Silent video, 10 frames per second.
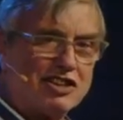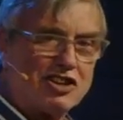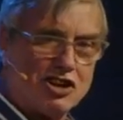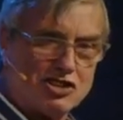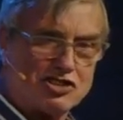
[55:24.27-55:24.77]

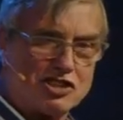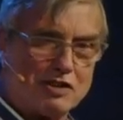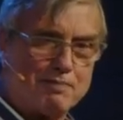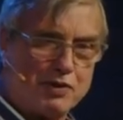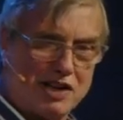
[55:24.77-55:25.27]

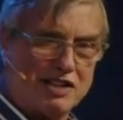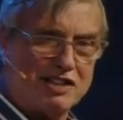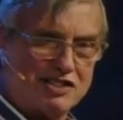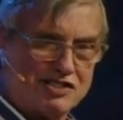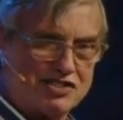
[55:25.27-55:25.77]
concert
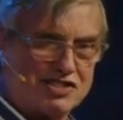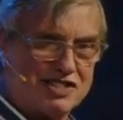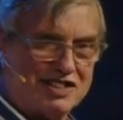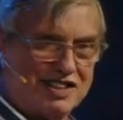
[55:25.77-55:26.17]
pianist,